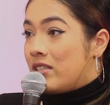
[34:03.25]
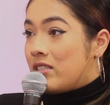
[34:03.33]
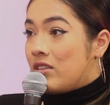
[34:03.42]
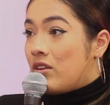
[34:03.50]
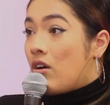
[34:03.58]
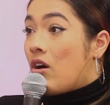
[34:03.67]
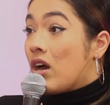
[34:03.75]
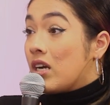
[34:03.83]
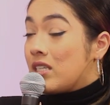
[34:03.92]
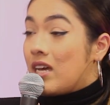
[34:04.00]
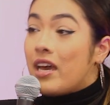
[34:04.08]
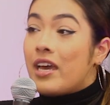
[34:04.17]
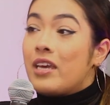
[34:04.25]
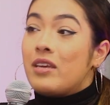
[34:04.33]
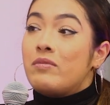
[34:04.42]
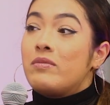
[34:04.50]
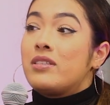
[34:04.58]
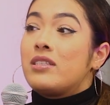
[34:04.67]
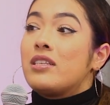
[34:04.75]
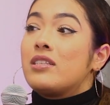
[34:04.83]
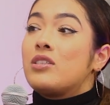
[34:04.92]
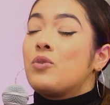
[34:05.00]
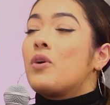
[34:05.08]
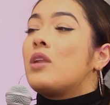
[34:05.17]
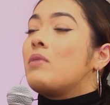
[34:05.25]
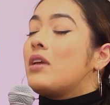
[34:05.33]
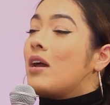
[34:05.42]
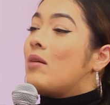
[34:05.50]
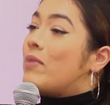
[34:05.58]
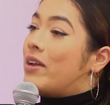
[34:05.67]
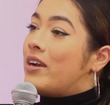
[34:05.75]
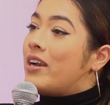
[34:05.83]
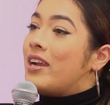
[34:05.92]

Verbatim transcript: and their hard times to want to become better,